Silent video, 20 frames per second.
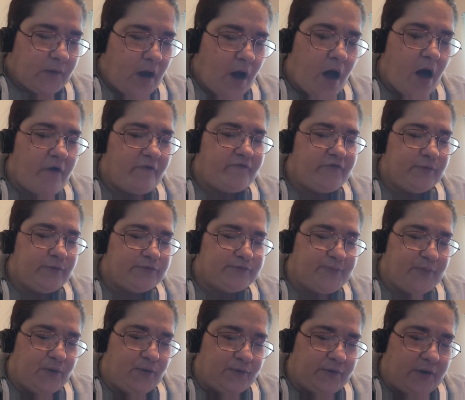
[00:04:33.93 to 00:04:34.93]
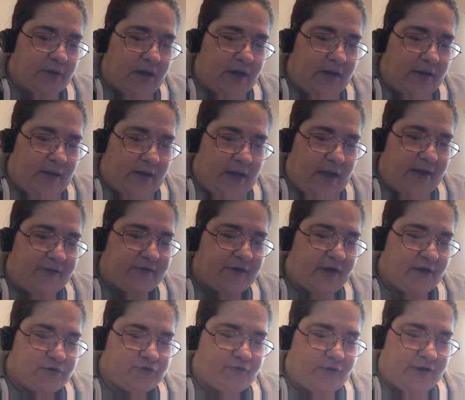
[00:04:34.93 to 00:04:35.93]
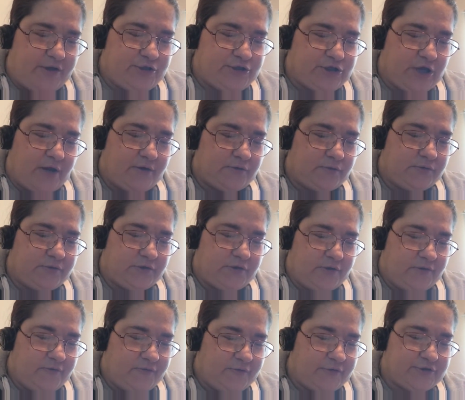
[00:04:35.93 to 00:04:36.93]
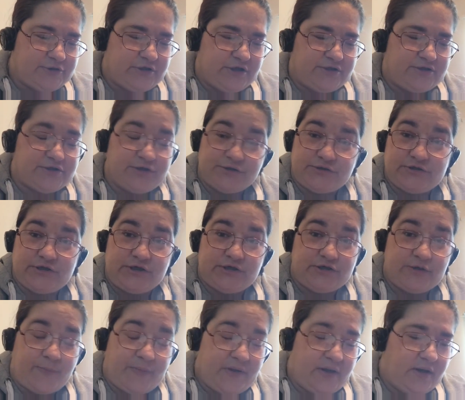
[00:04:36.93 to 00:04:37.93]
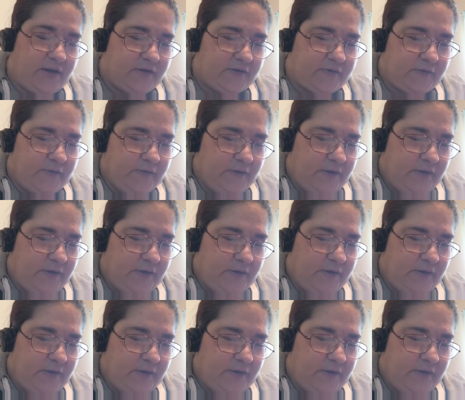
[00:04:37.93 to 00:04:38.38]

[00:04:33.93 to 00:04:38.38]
Harvey was born, and x-rays showed the cyst had disappeared.